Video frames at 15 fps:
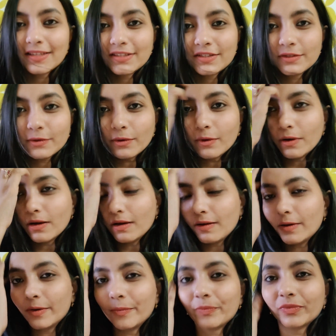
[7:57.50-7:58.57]
so
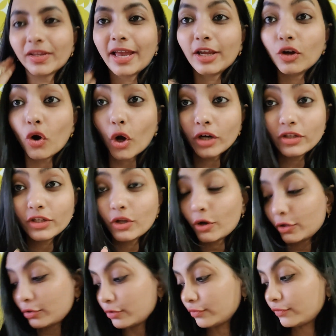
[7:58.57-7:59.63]
um, I got a
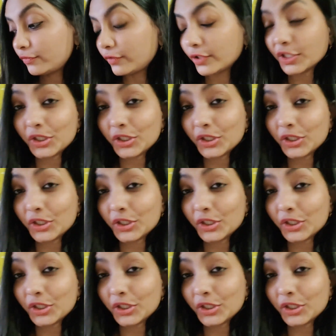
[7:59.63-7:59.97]
lot of uh,